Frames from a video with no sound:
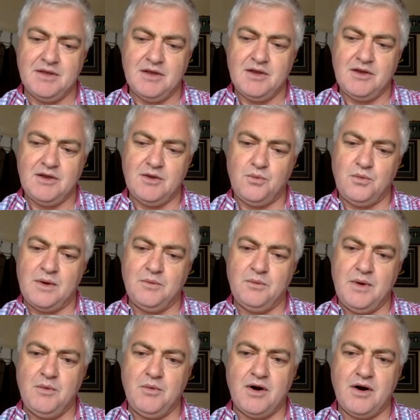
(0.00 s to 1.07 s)
when
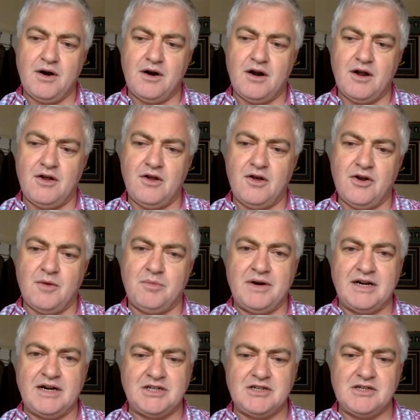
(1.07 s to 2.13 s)
we were on
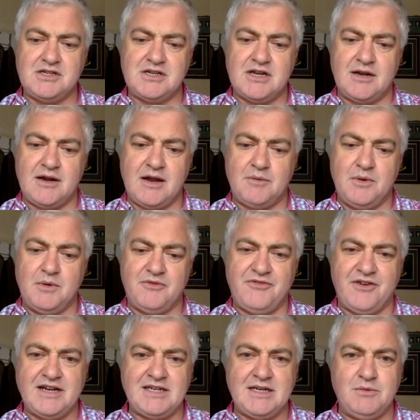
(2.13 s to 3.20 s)
operations and we were
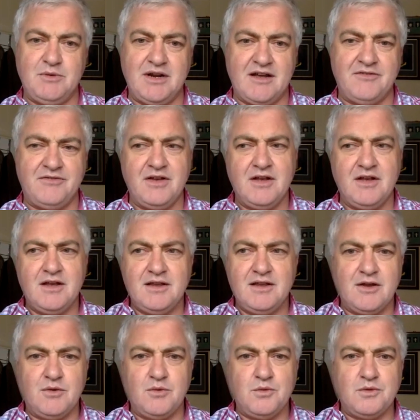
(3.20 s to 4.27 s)
fighting, we'd have,
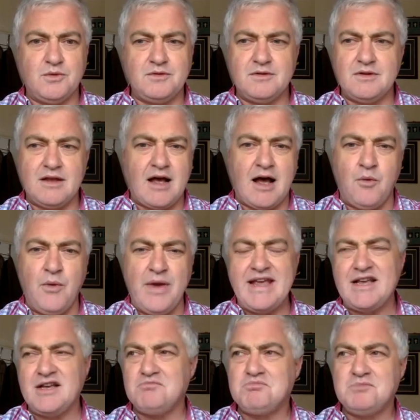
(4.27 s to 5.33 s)
you know, a
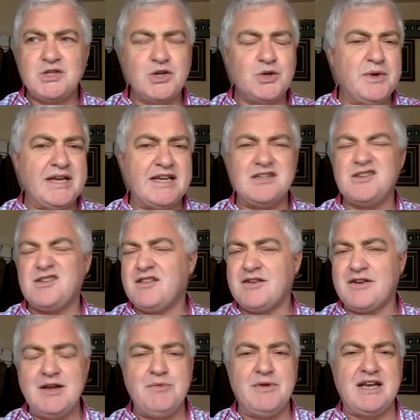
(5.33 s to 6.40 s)
week, 2 weeks,
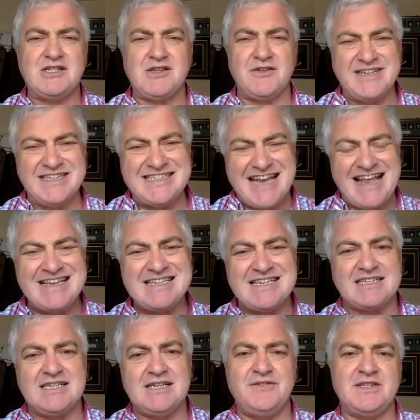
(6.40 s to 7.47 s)
3 weeks of intense
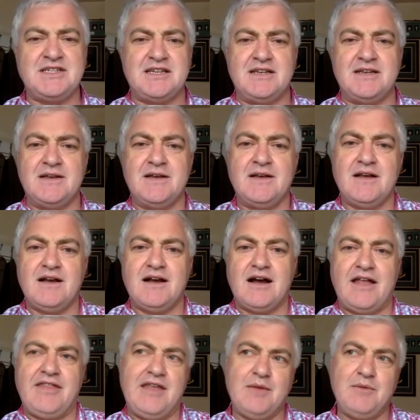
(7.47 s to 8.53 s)
activity,
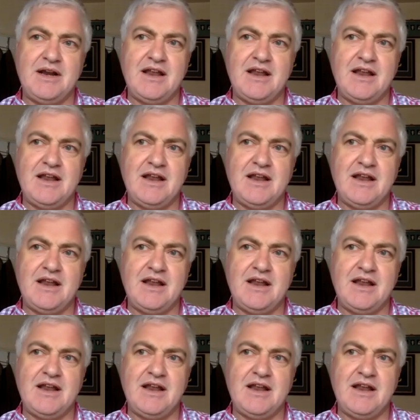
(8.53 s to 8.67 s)
and then we'd